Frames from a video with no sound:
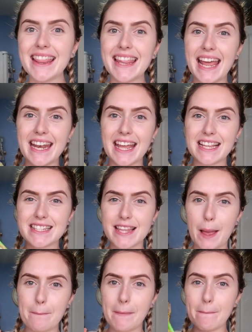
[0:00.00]
Then
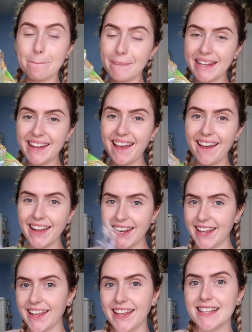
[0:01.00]
some
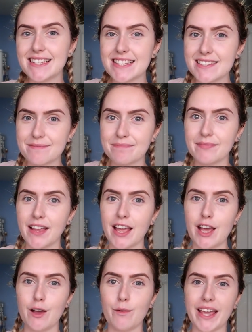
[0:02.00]
bananas,
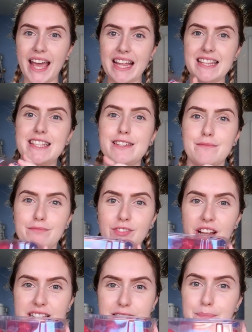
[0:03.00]
we get some
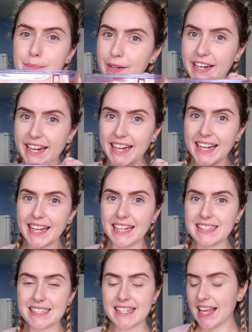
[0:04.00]

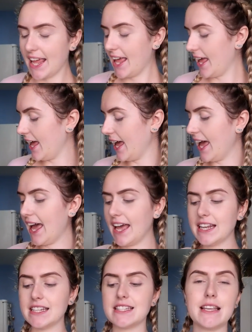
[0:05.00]
raspberries,
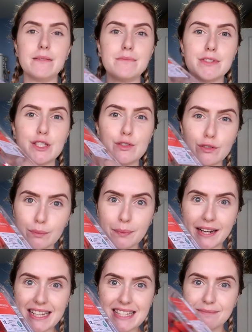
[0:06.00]
and some
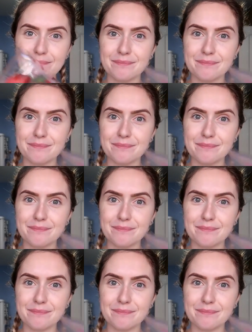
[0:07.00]
strawberries.